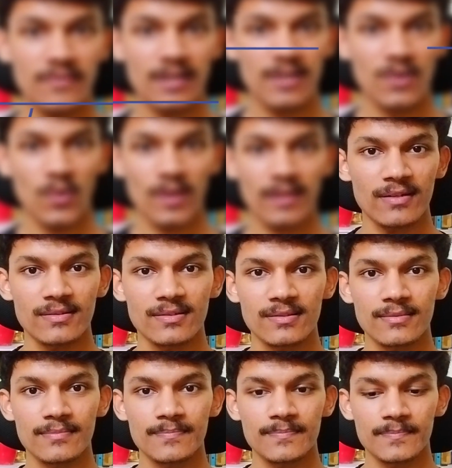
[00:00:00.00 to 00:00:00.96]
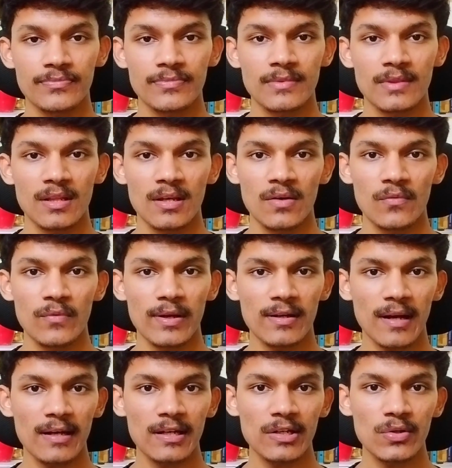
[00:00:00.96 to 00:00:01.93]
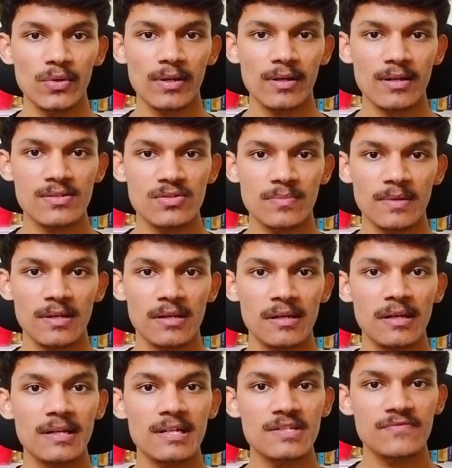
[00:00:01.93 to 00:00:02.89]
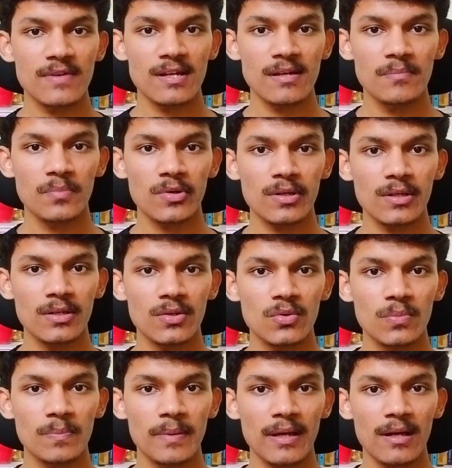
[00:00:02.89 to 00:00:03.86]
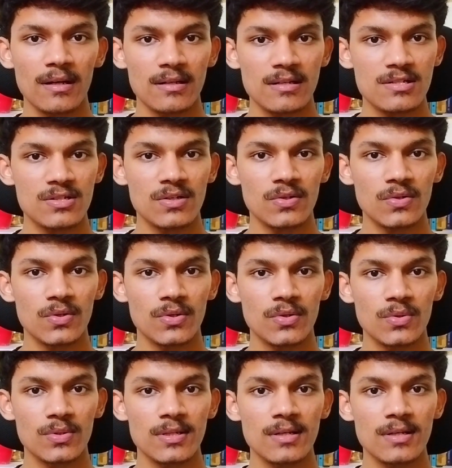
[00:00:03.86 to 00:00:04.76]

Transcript: will notice. When writing your resume, it is very important to pay attention to